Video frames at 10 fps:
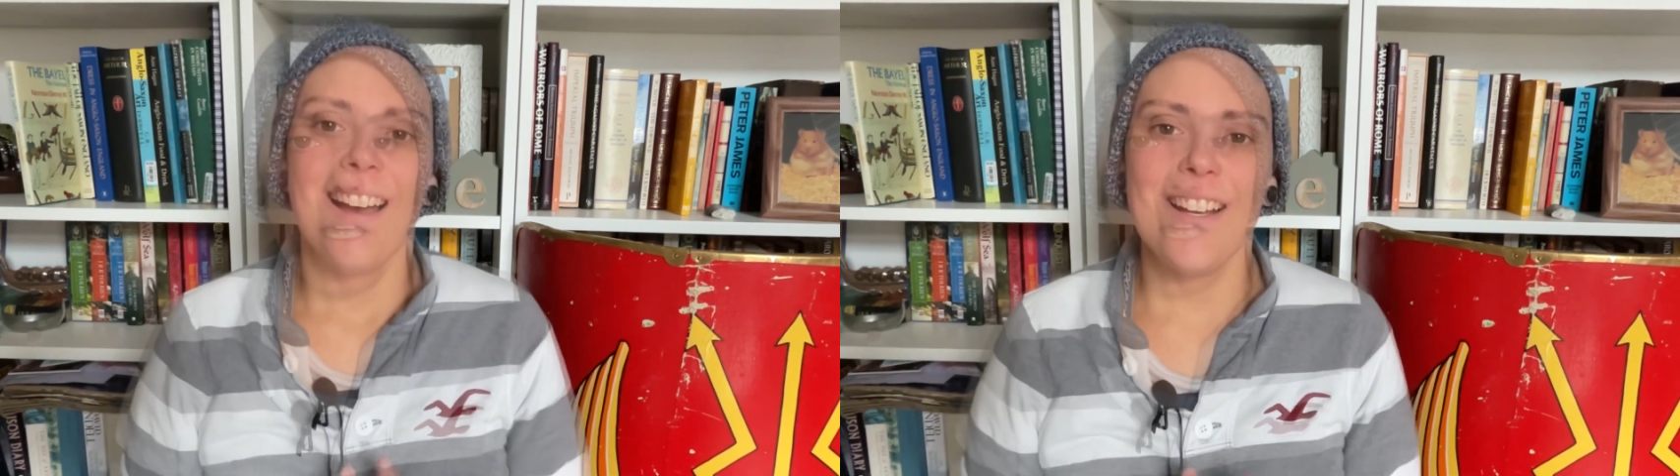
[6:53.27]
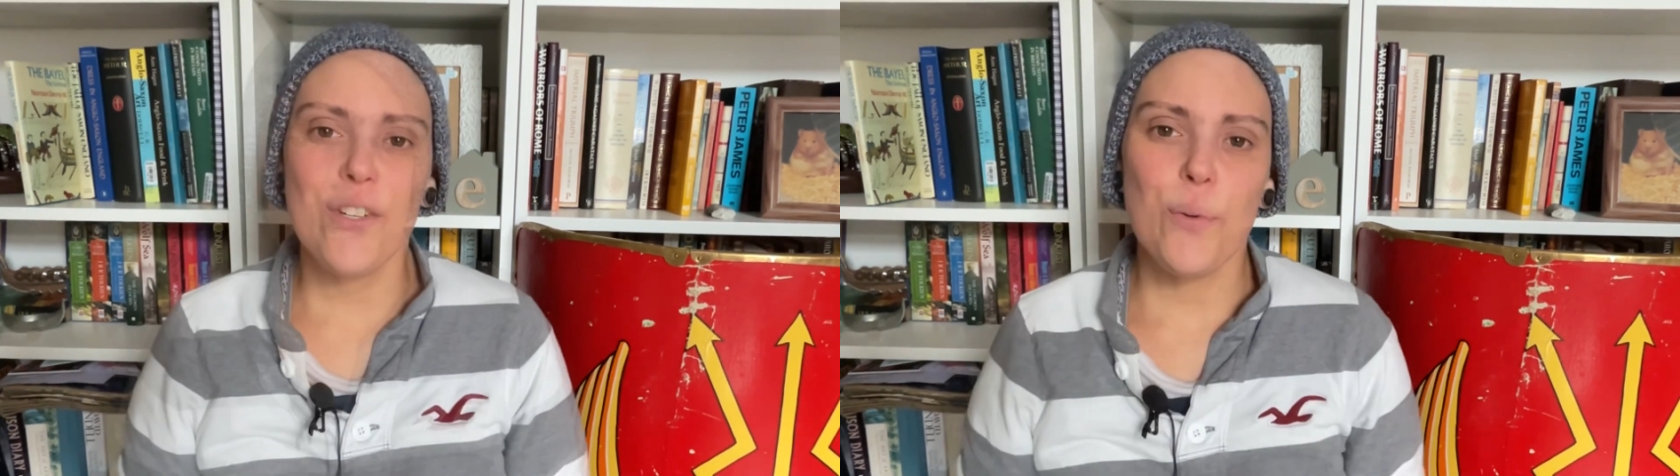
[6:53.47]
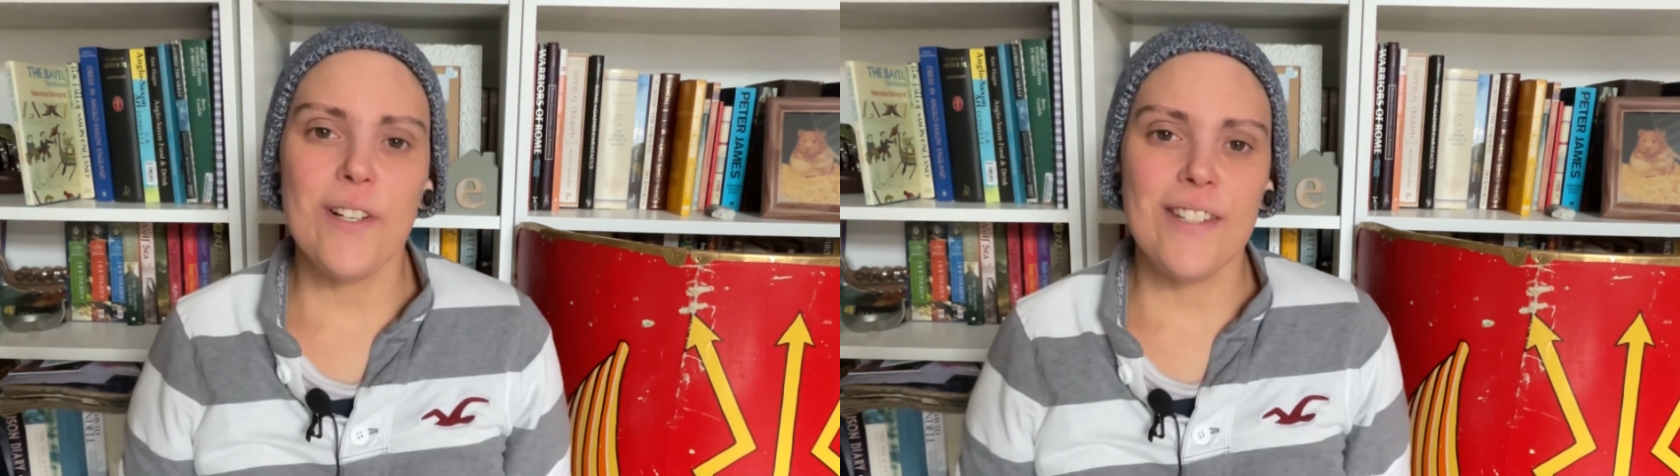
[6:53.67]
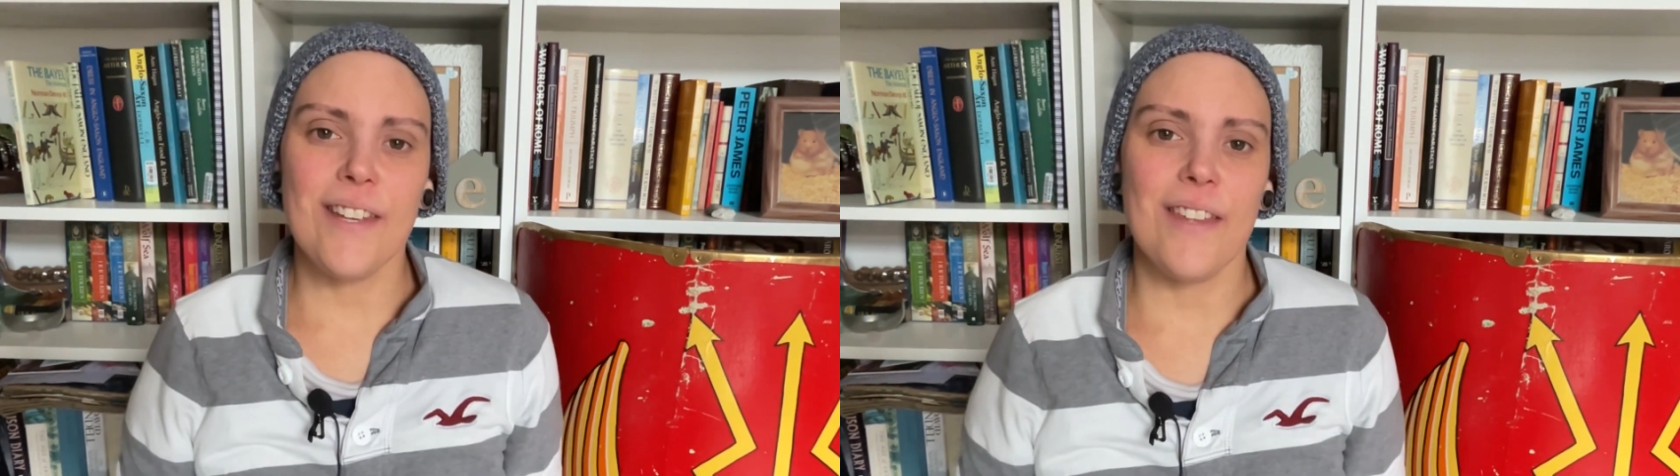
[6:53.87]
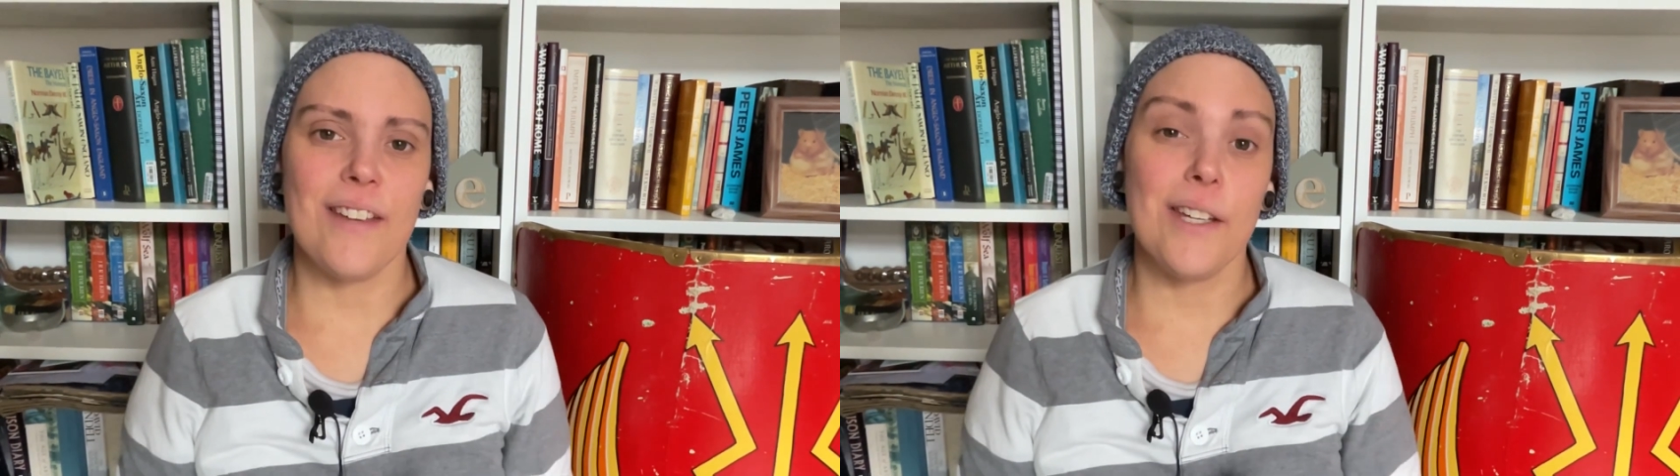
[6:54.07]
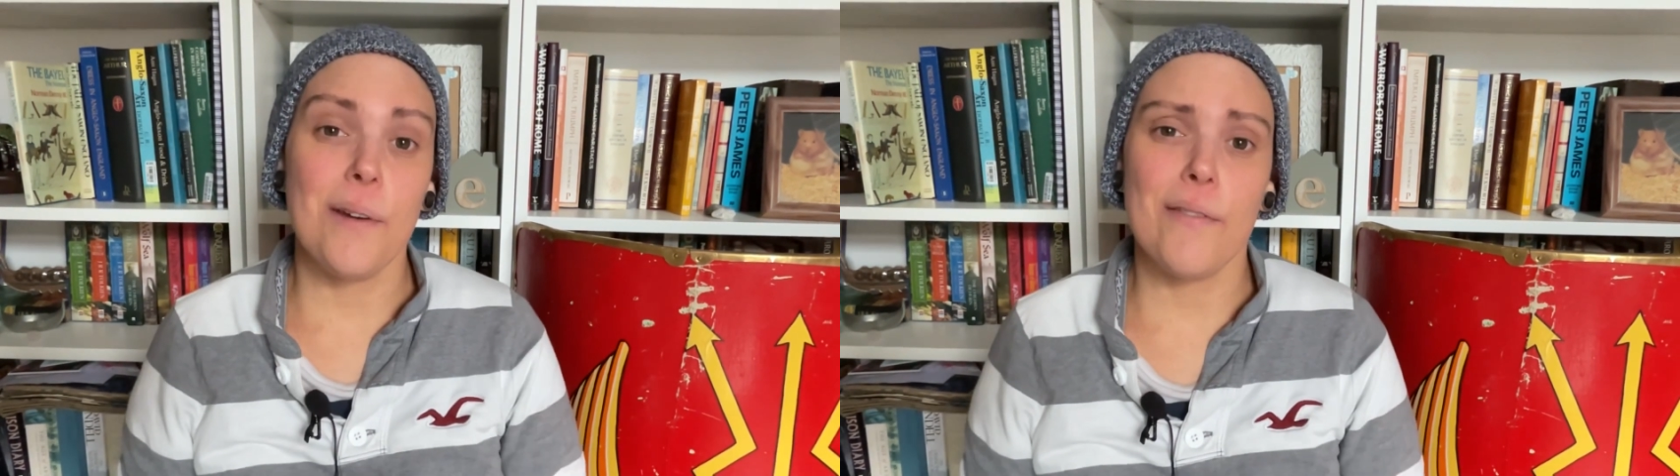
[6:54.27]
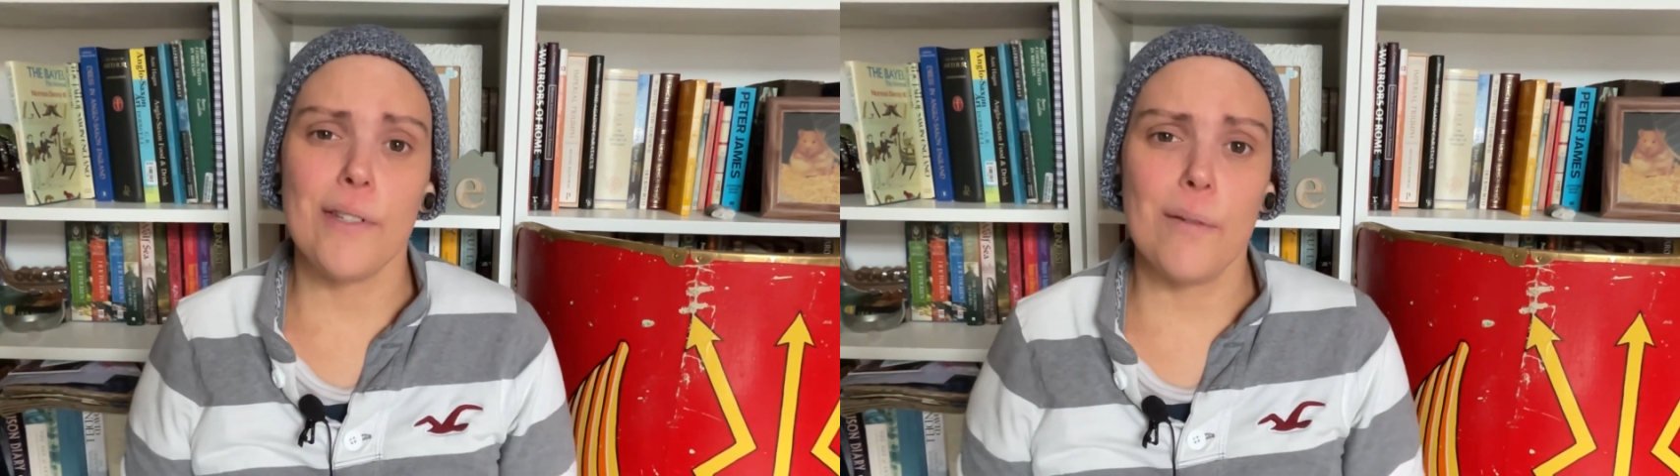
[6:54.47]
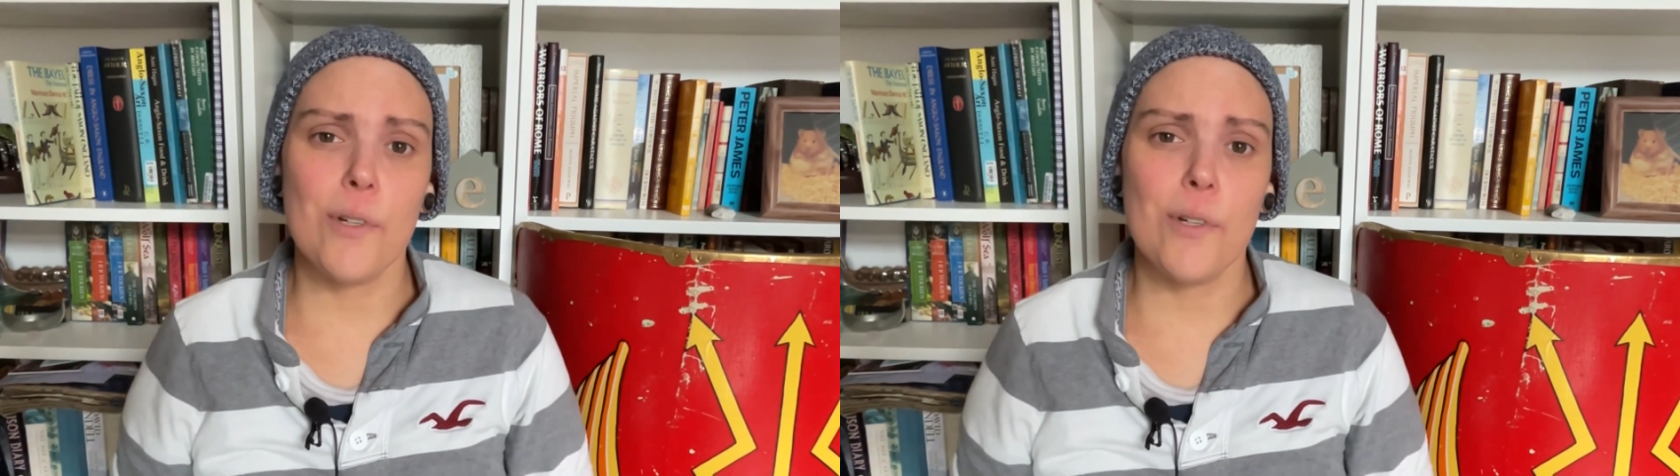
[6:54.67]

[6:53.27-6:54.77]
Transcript: I just want to say thank you ever so